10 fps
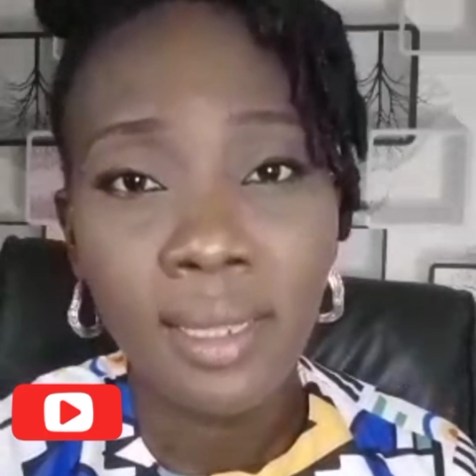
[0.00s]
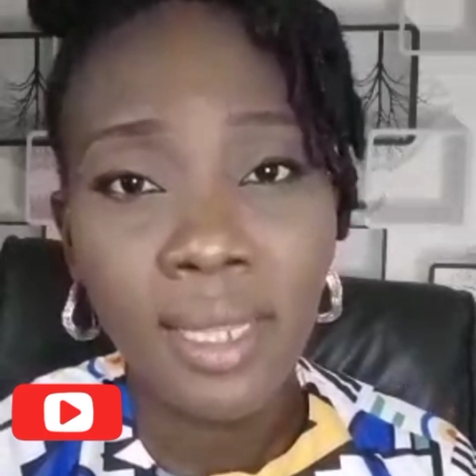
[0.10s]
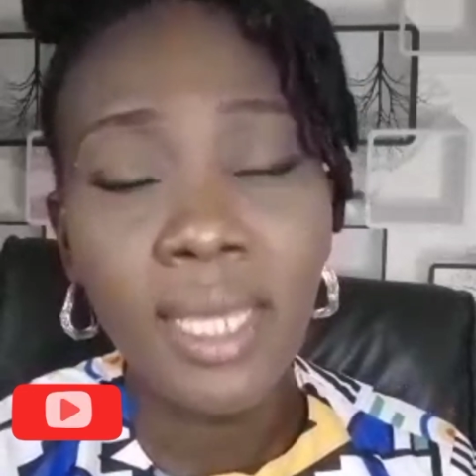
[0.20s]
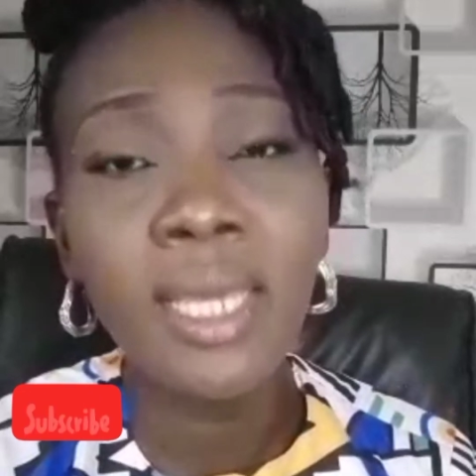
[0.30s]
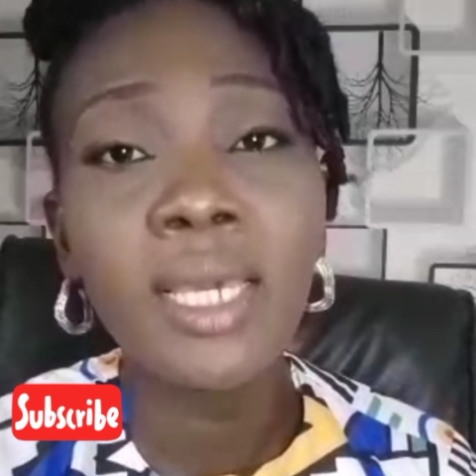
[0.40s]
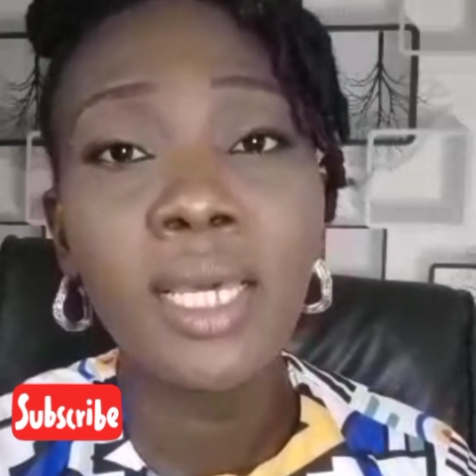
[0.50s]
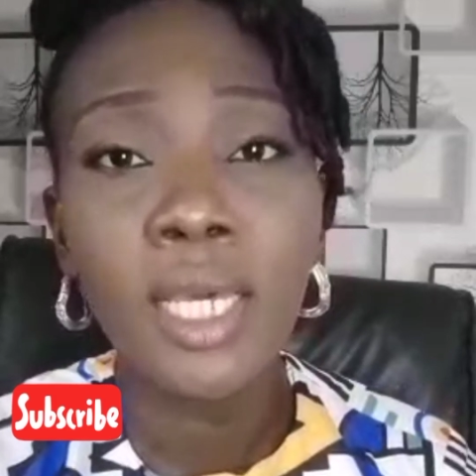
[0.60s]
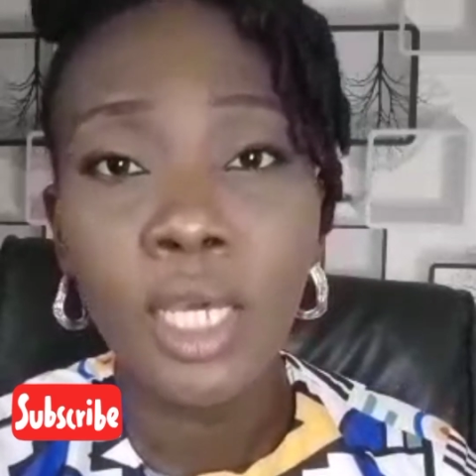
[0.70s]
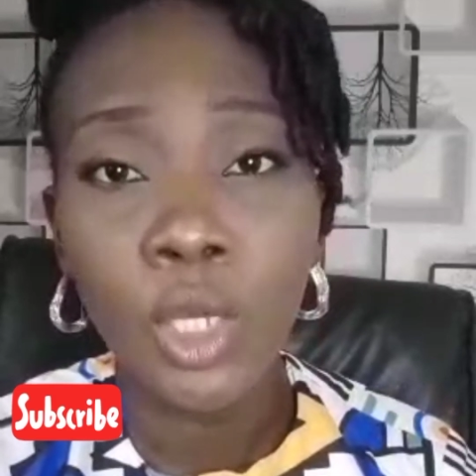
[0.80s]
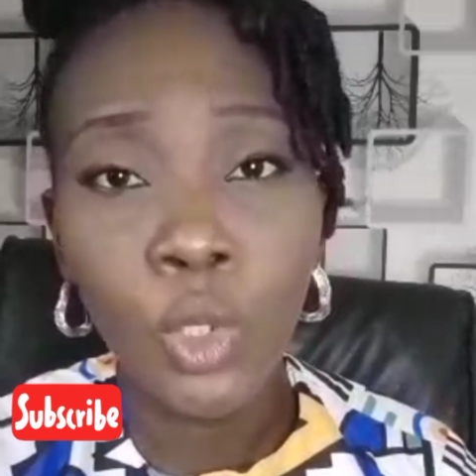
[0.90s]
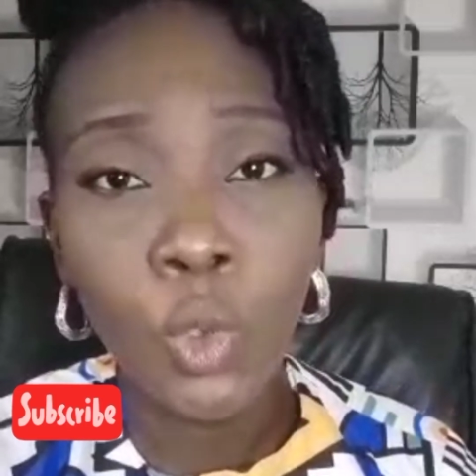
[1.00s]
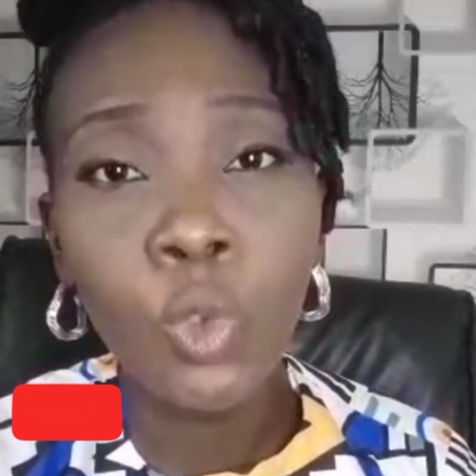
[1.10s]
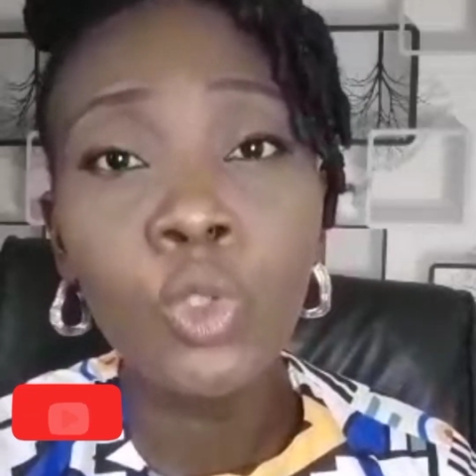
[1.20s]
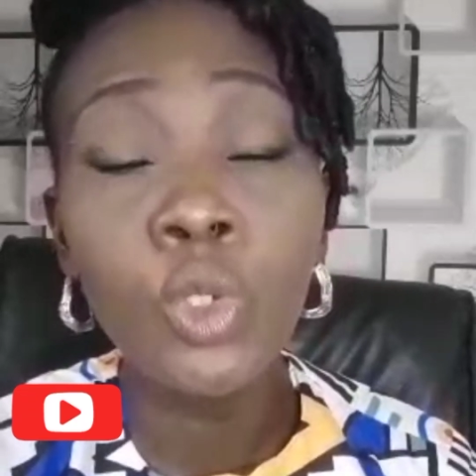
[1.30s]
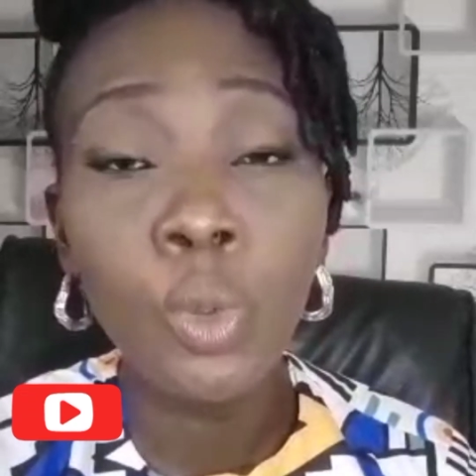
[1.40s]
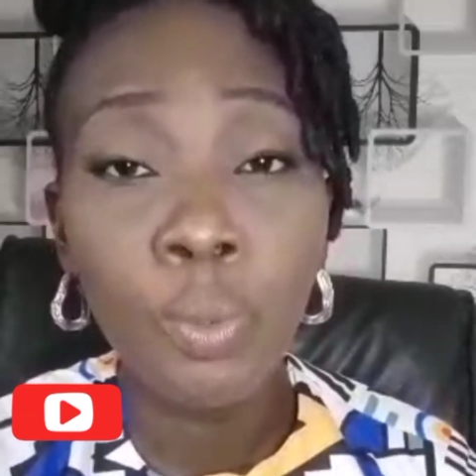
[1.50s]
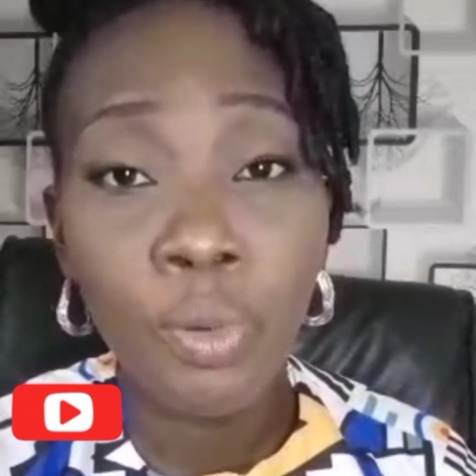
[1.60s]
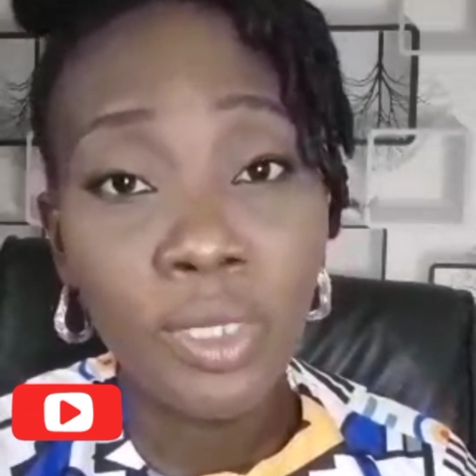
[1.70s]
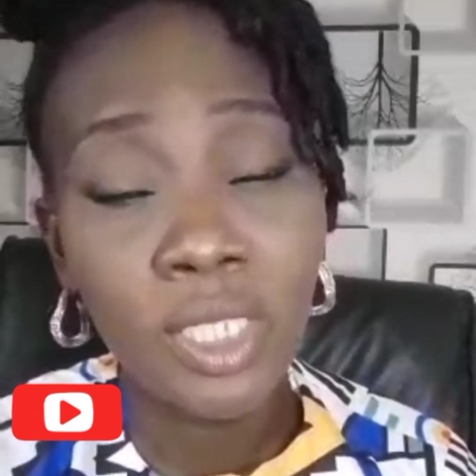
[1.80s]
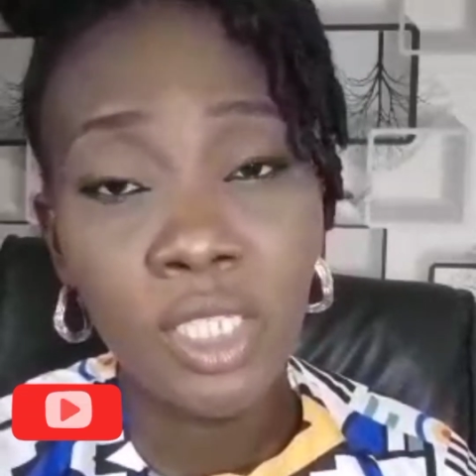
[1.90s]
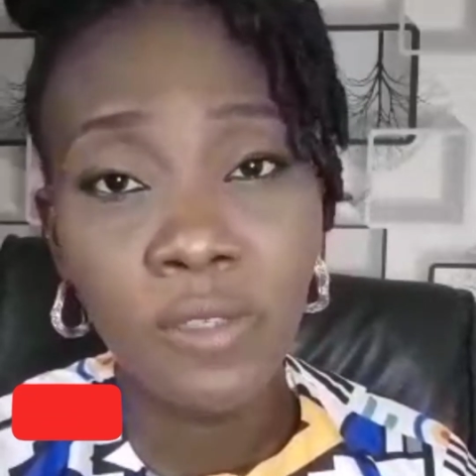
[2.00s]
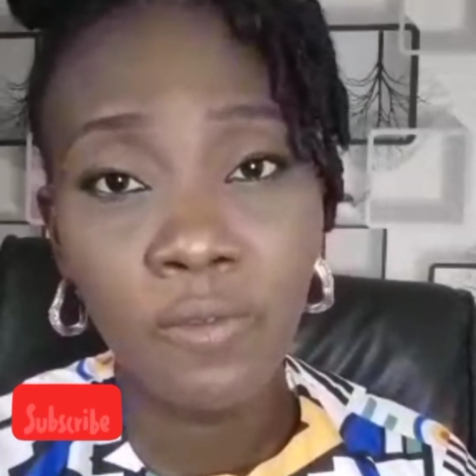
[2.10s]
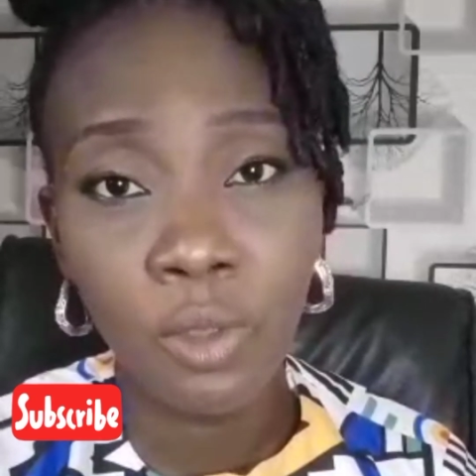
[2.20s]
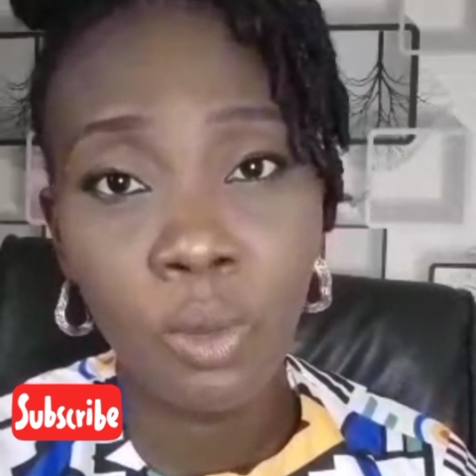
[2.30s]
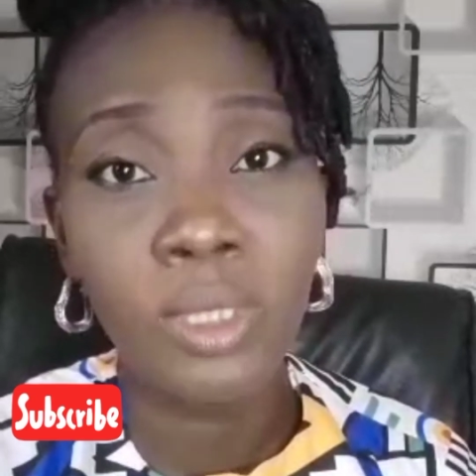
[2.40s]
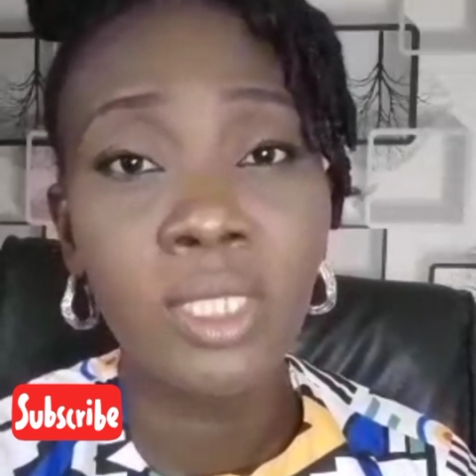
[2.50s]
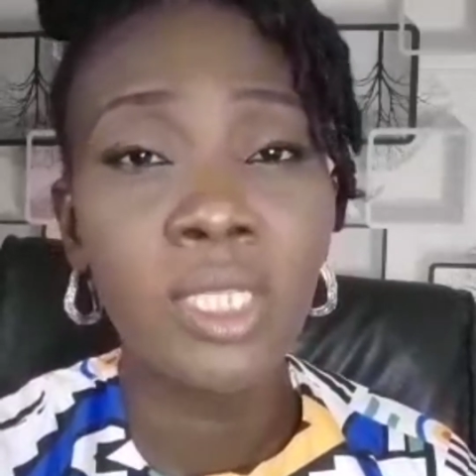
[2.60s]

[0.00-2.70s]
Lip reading: think good, positive thoughts.